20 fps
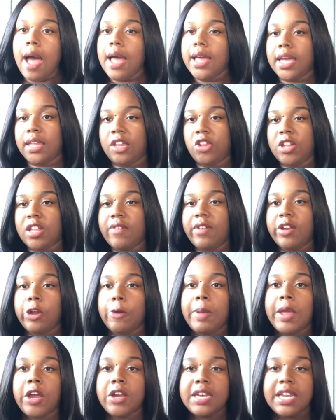guess I just have another
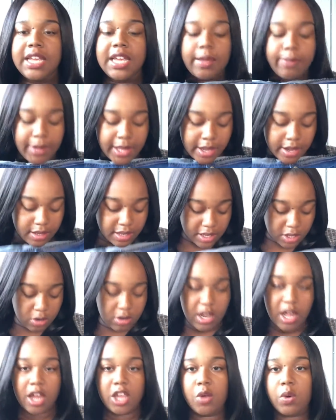pair to you, because you
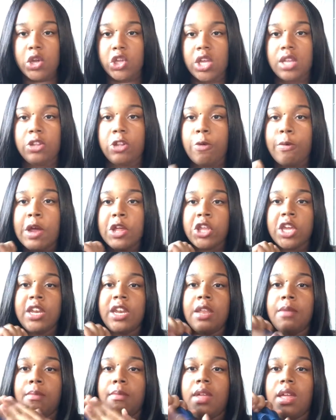know how you wear jeans too much and
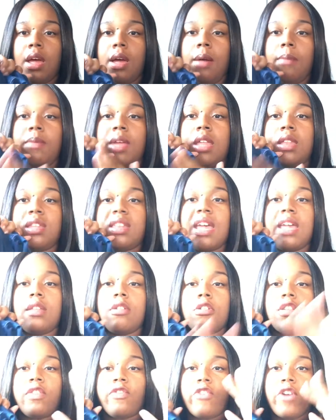the um inside
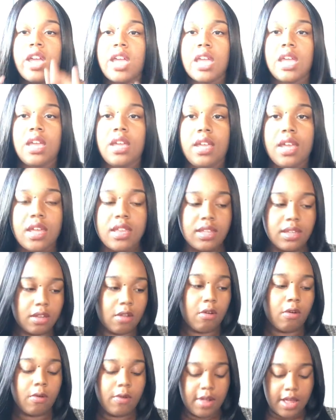starts fraying. Yet
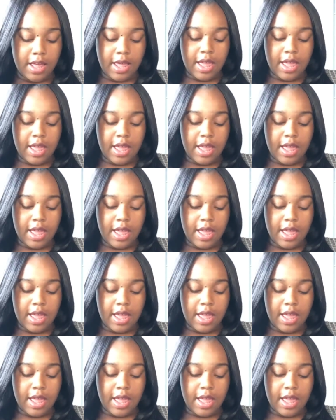so